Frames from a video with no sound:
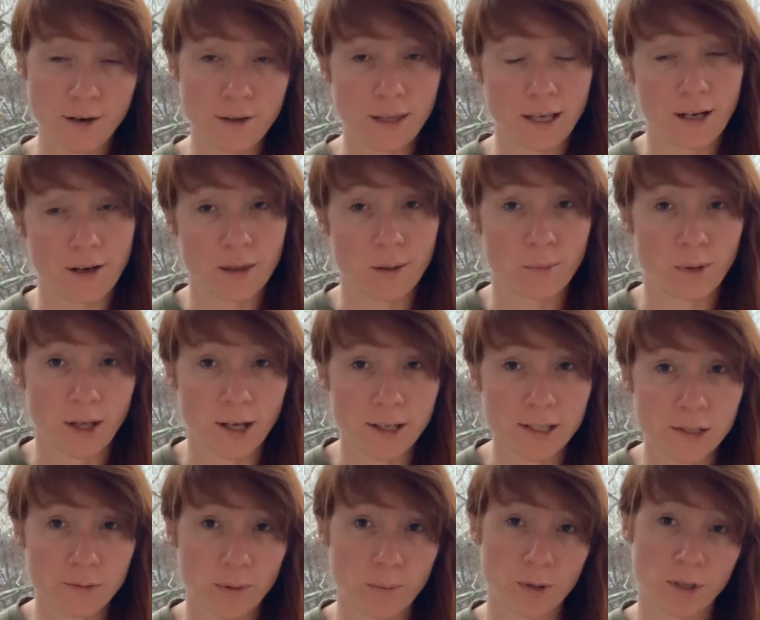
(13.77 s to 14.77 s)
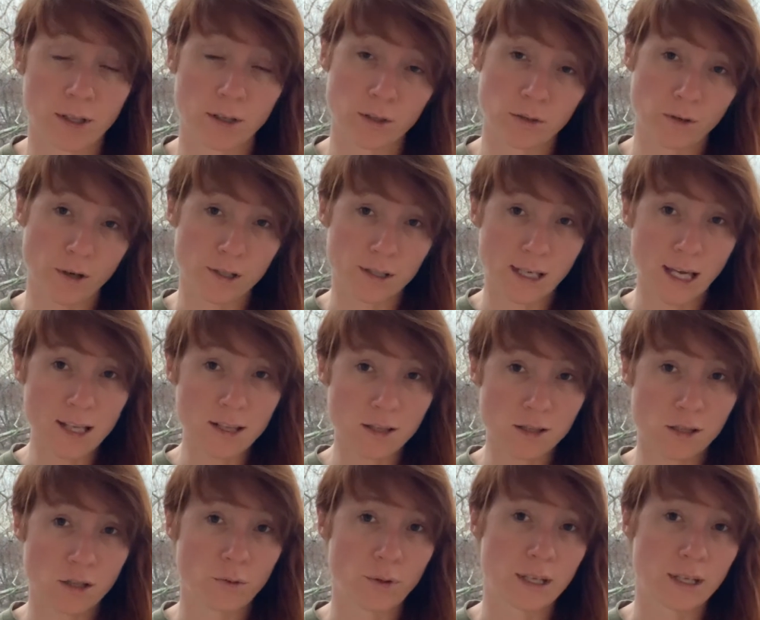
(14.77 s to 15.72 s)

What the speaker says: They are the blocks that we put under our skates so we